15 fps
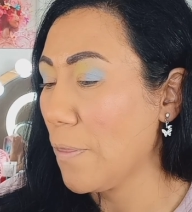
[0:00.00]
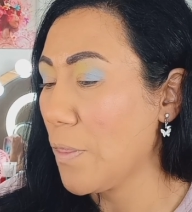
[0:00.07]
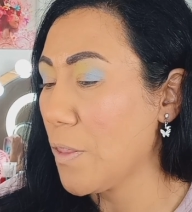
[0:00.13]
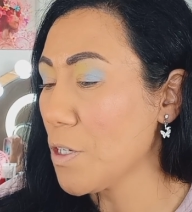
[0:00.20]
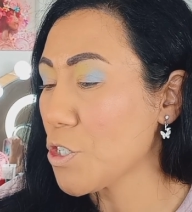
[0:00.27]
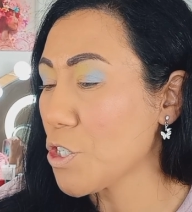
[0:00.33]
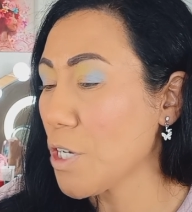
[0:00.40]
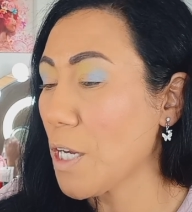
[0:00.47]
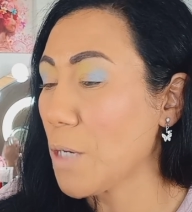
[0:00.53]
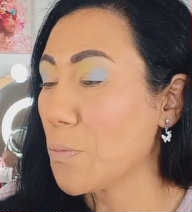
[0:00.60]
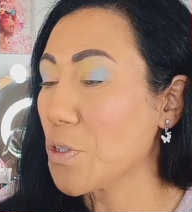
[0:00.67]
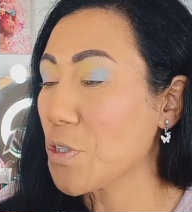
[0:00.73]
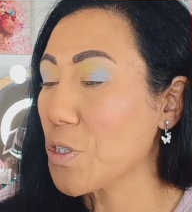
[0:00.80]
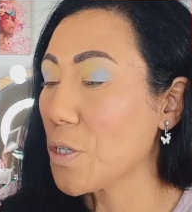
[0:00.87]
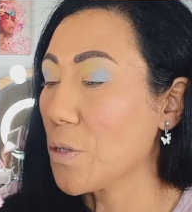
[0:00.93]
This
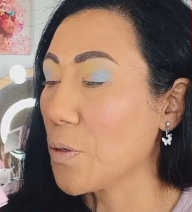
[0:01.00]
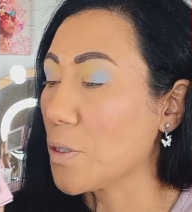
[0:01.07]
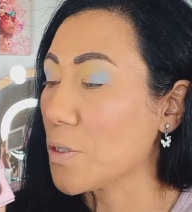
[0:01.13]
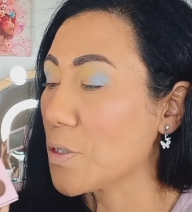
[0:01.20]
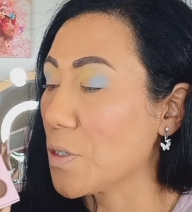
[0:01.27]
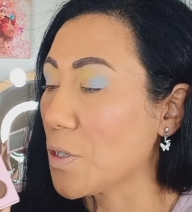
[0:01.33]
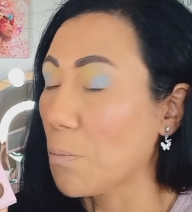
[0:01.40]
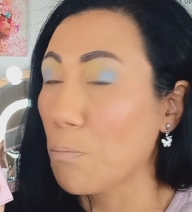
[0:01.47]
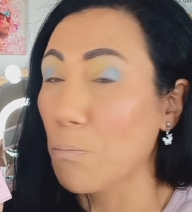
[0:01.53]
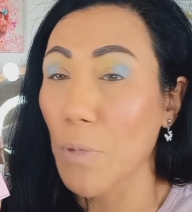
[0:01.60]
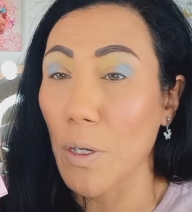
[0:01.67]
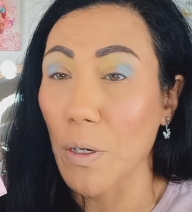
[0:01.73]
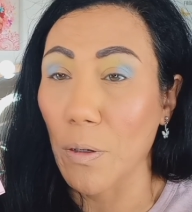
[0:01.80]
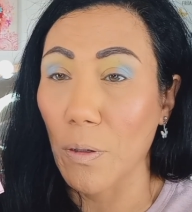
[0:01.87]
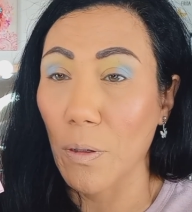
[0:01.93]
shade, Mysterious, in the
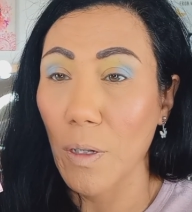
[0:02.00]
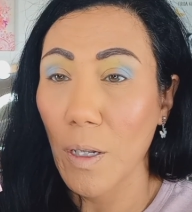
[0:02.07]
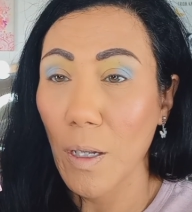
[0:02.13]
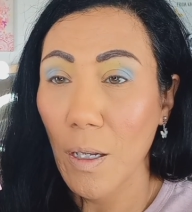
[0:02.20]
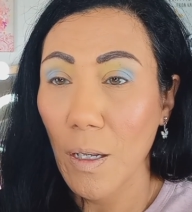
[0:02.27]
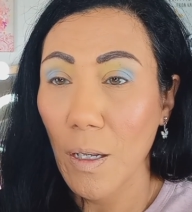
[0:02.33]
middle.